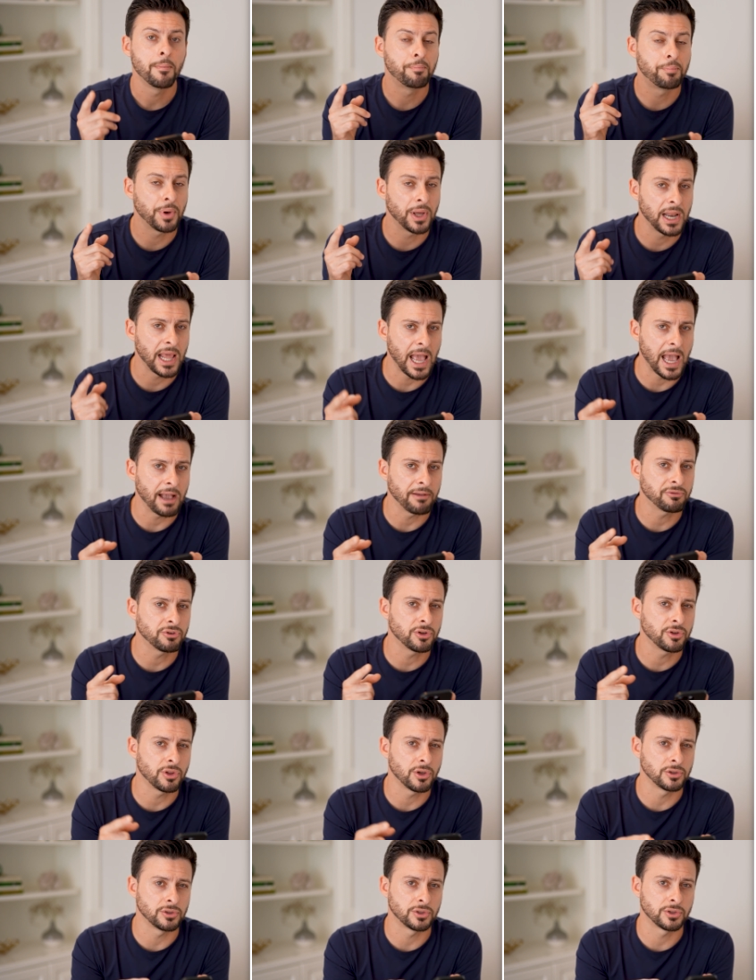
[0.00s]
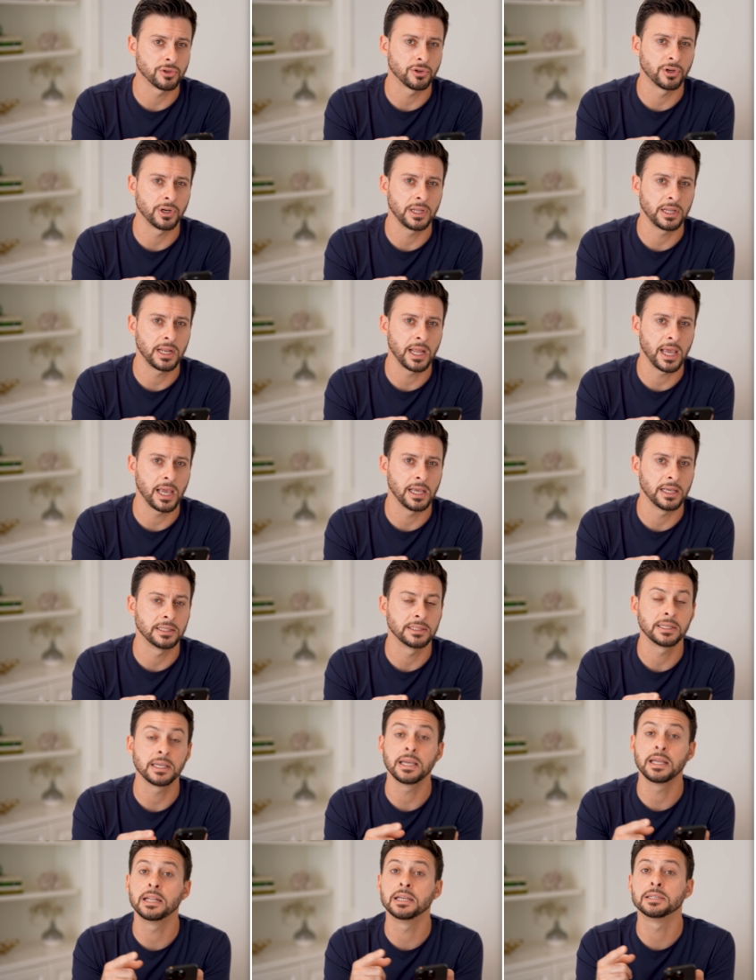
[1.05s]
But after those 30
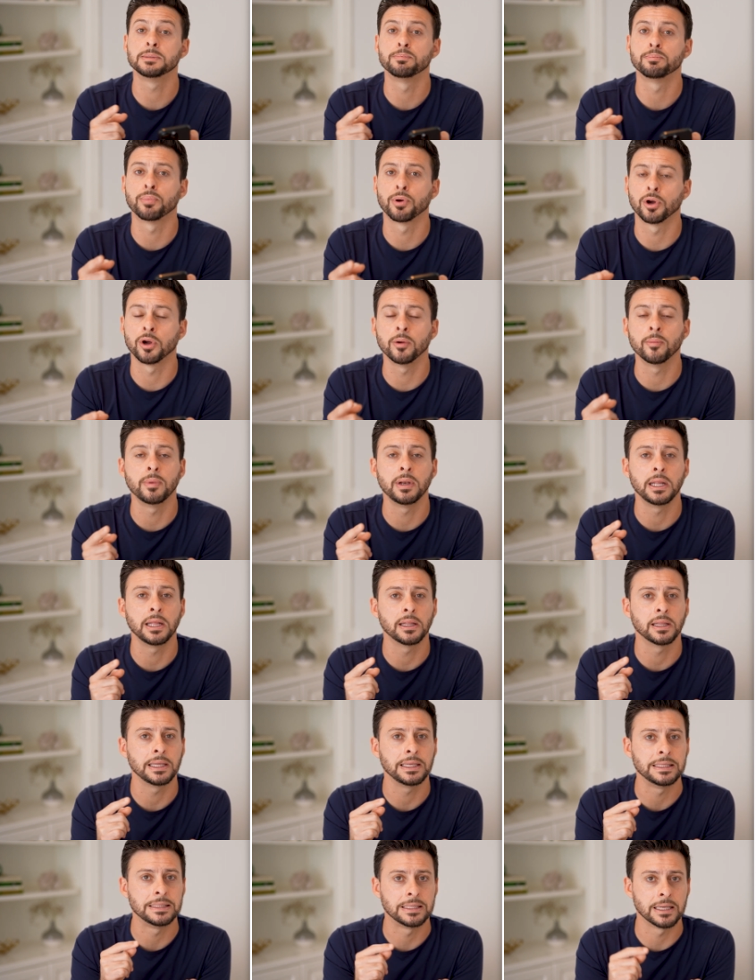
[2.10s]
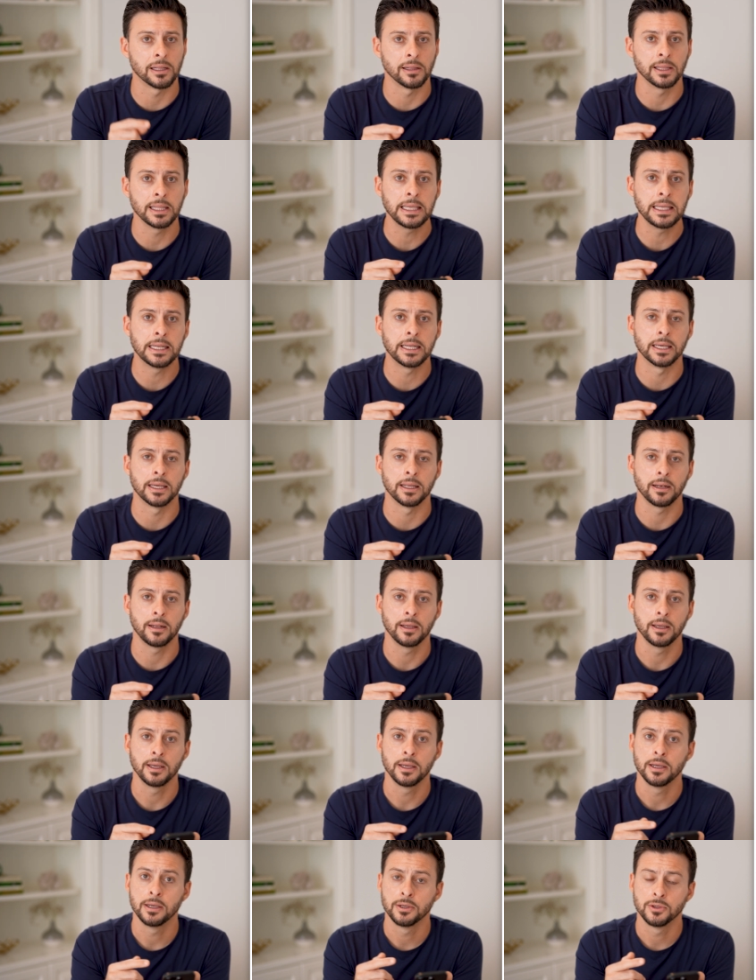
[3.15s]
days, it is permanently deleted.
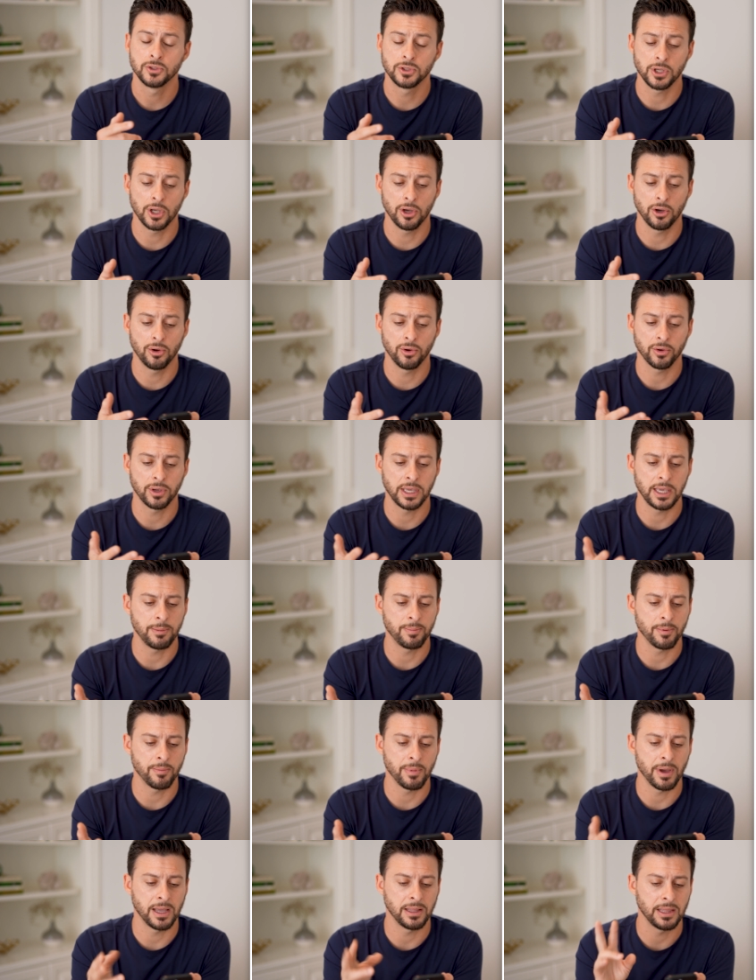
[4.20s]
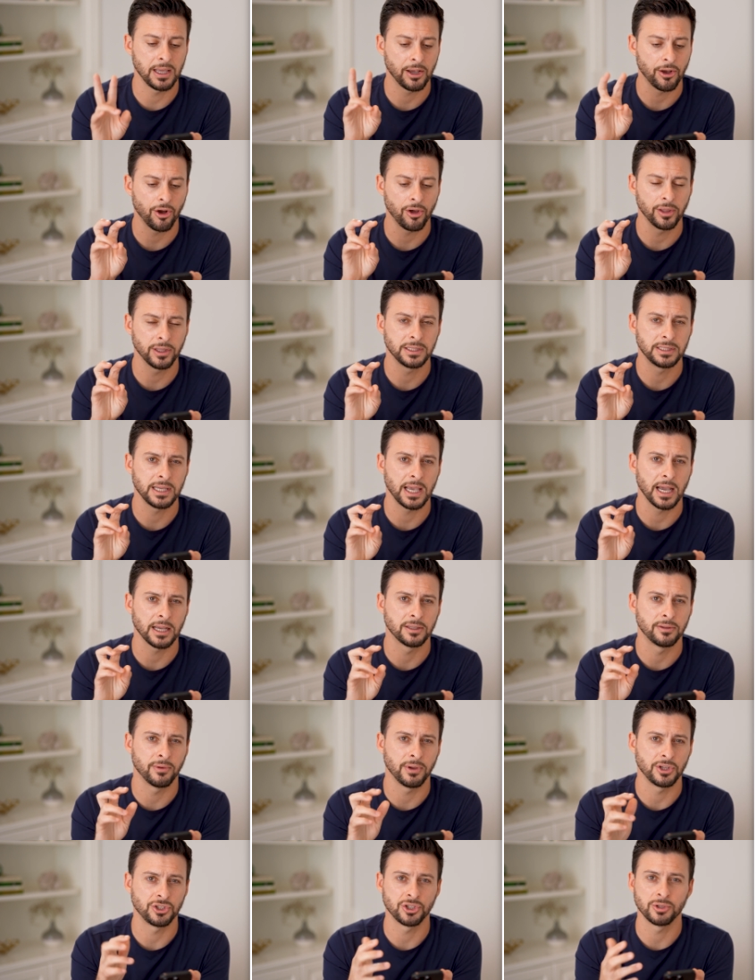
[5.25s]
So keep in mind, they call it
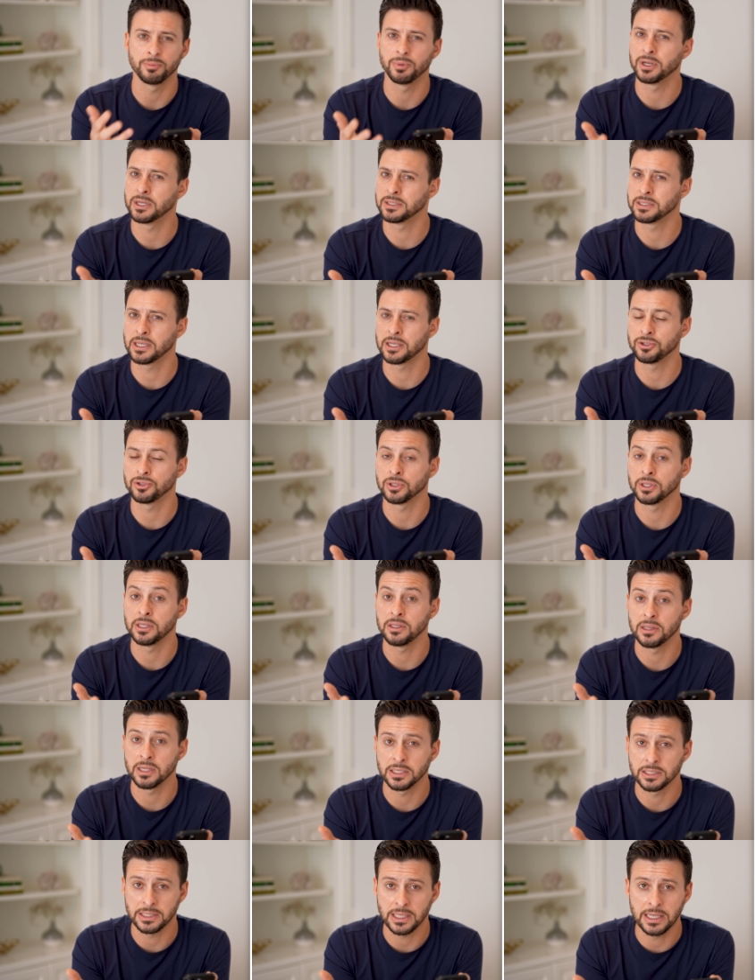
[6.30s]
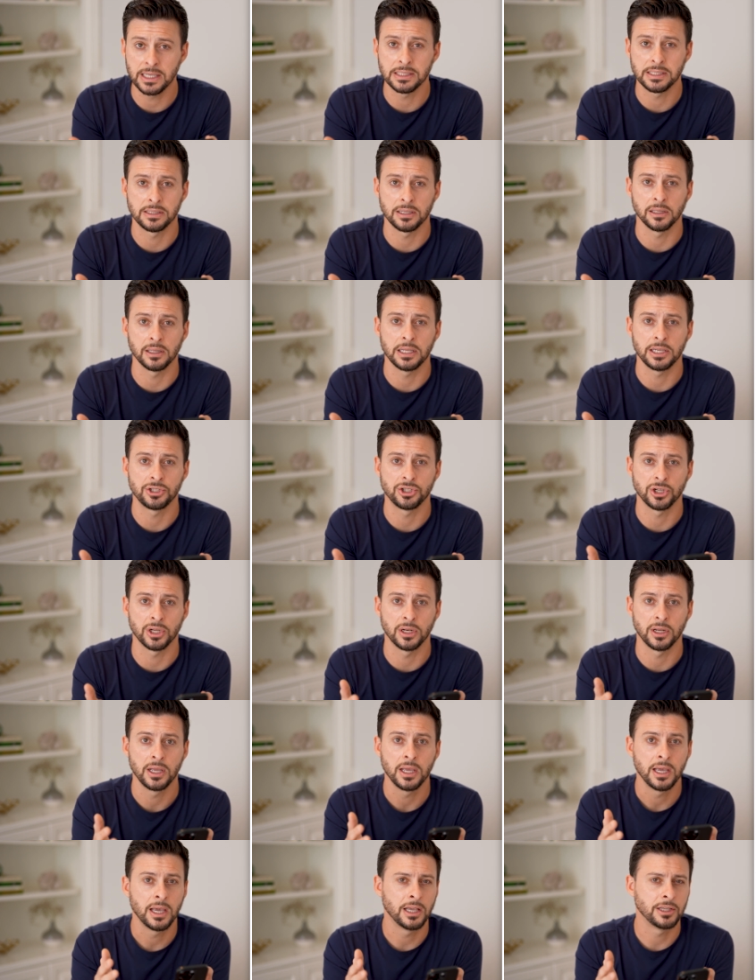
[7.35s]
deactivation, but essentially this is deletion.
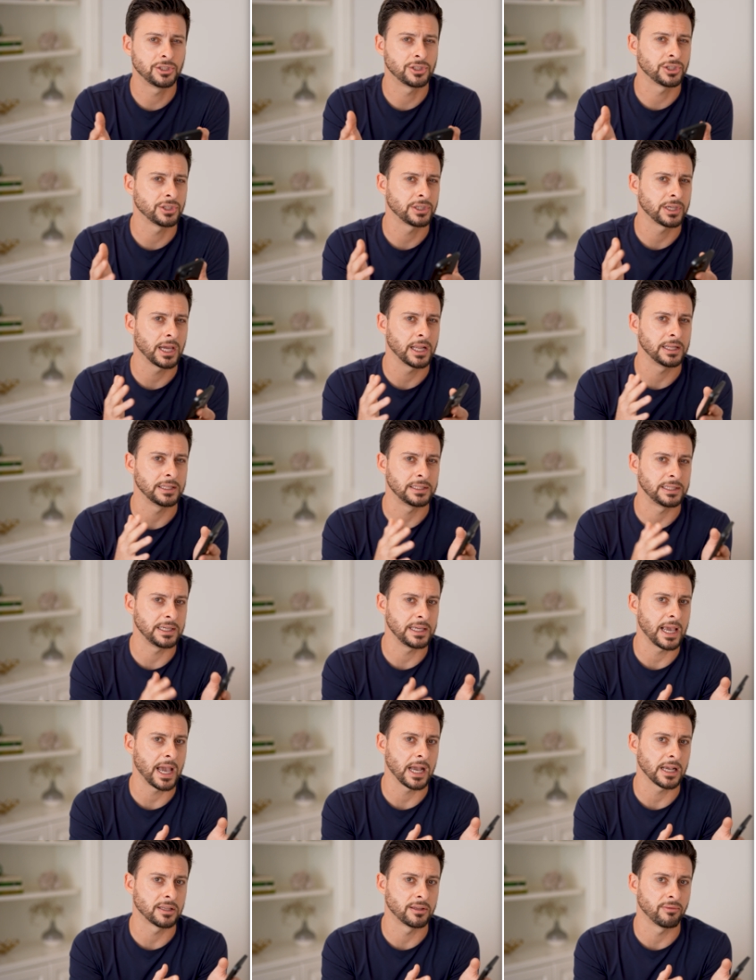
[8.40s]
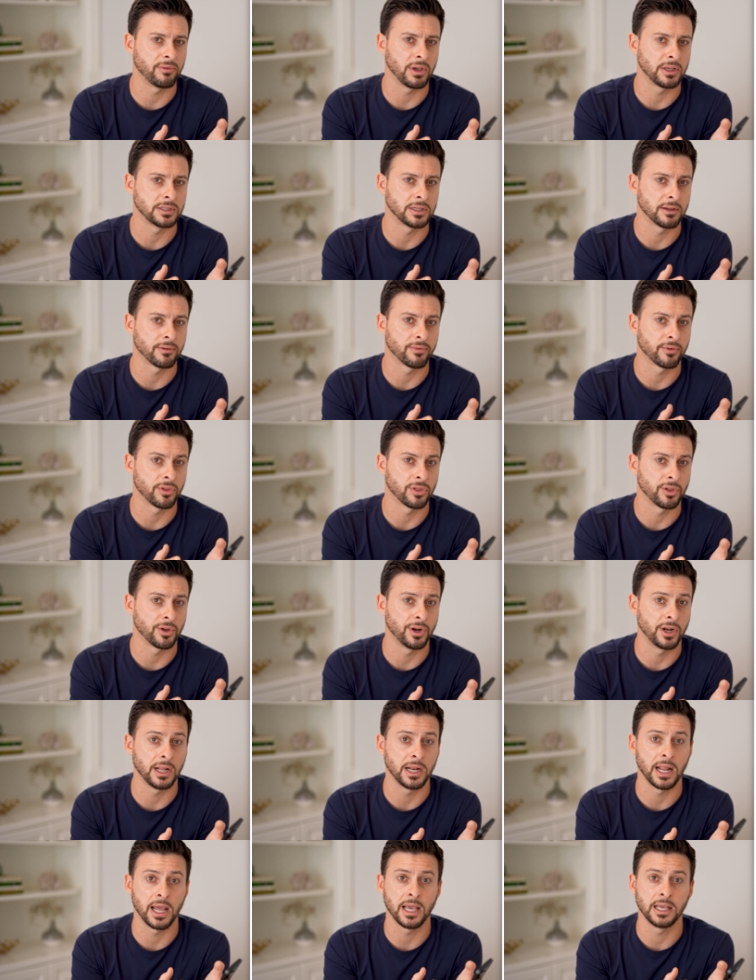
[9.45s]
It just kind of deactivates it for
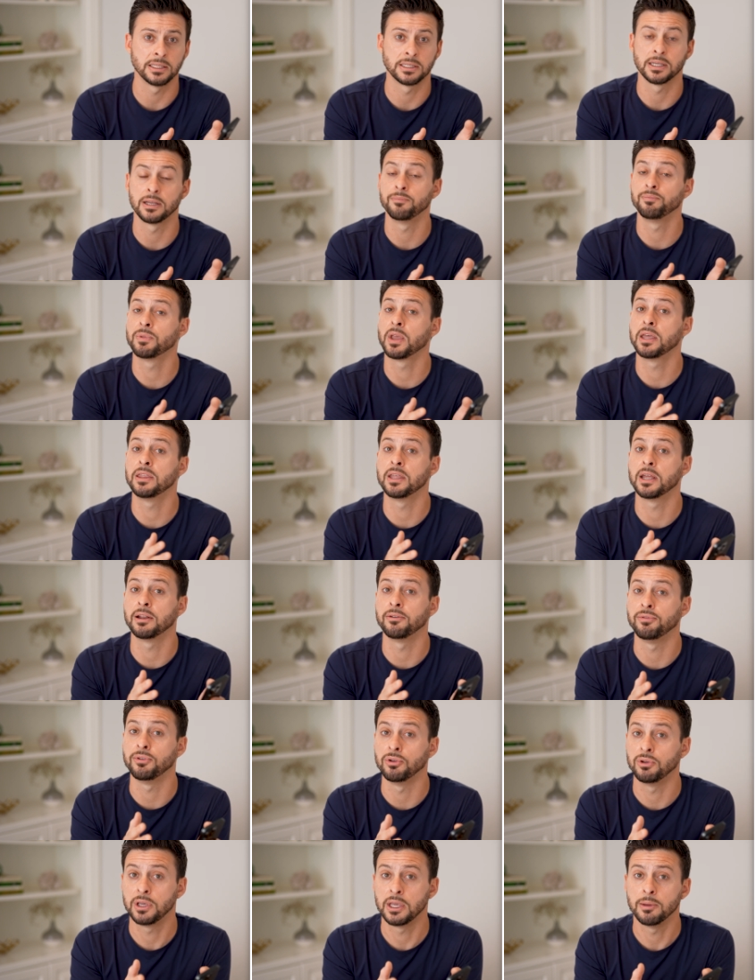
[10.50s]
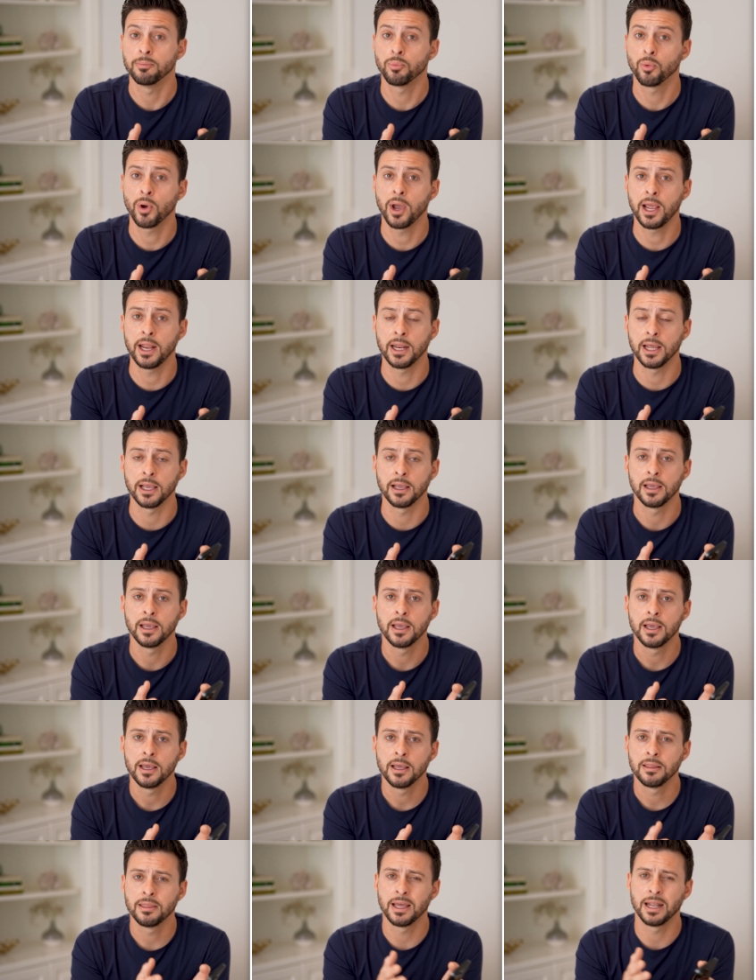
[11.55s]
30 days. And then if you keep waiting,
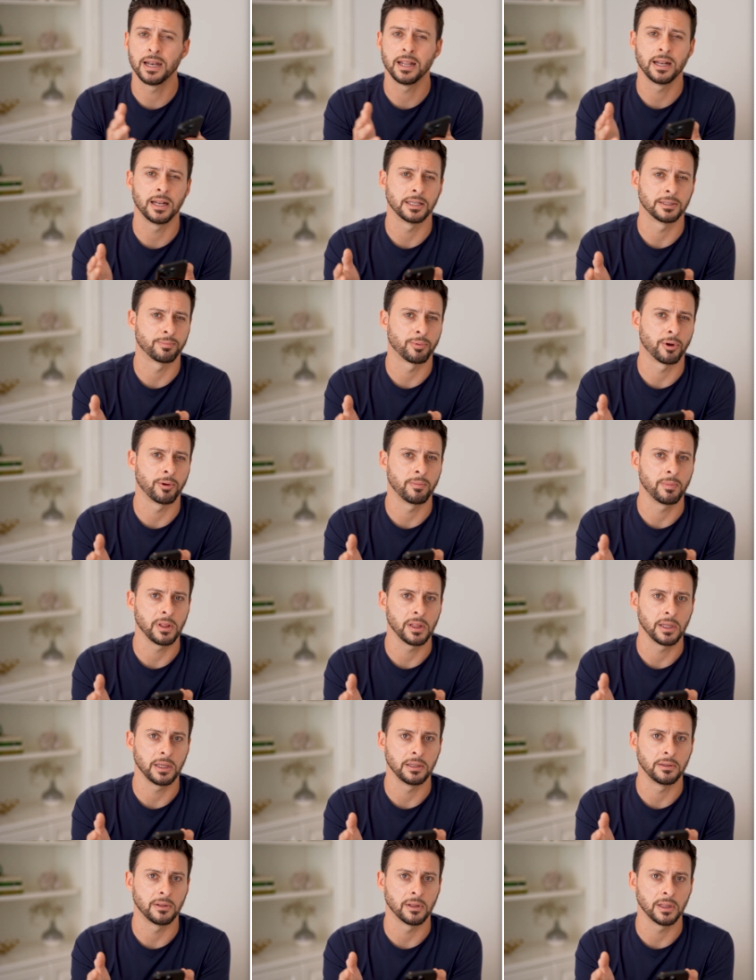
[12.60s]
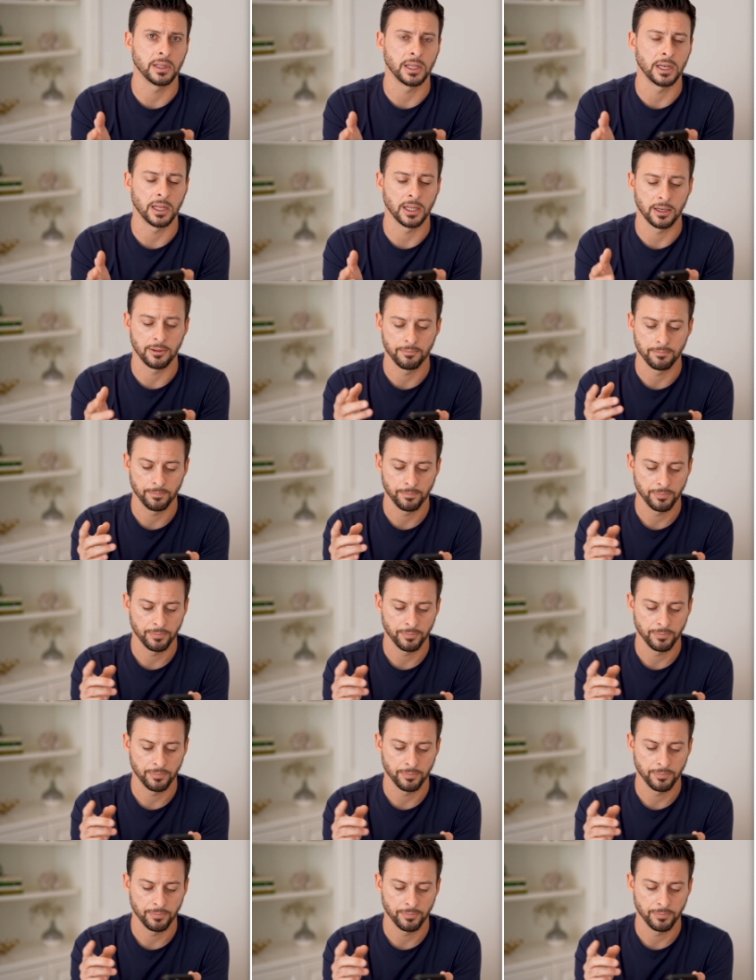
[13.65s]
then it is permanently deleted.